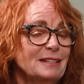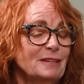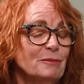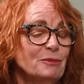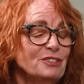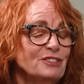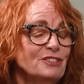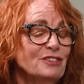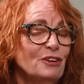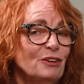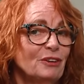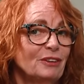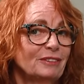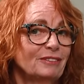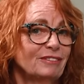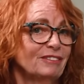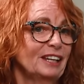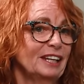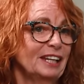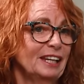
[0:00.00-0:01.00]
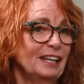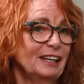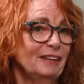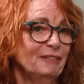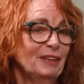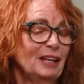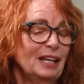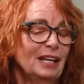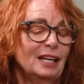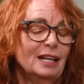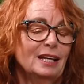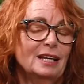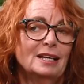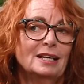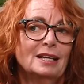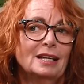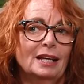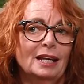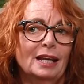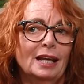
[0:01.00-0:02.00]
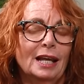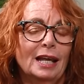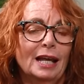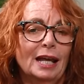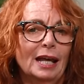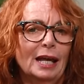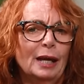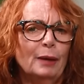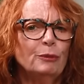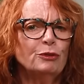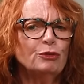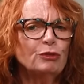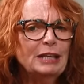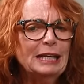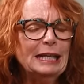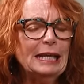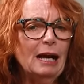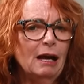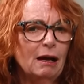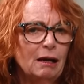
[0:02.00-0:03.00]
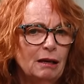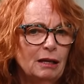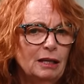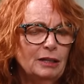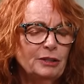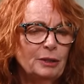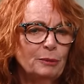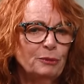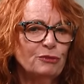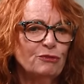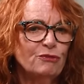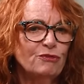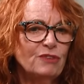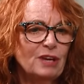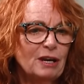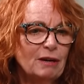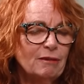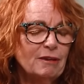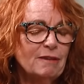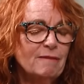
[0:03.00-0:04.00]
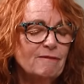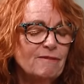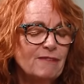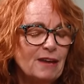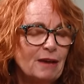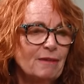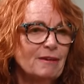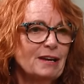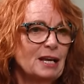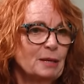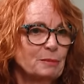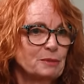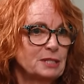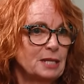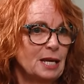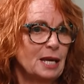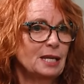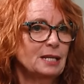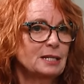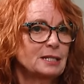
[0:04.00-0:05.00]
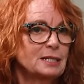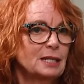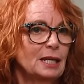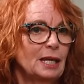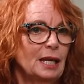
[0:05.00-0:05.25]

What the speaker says: It was not funny. It was really hard. I was very, very upset.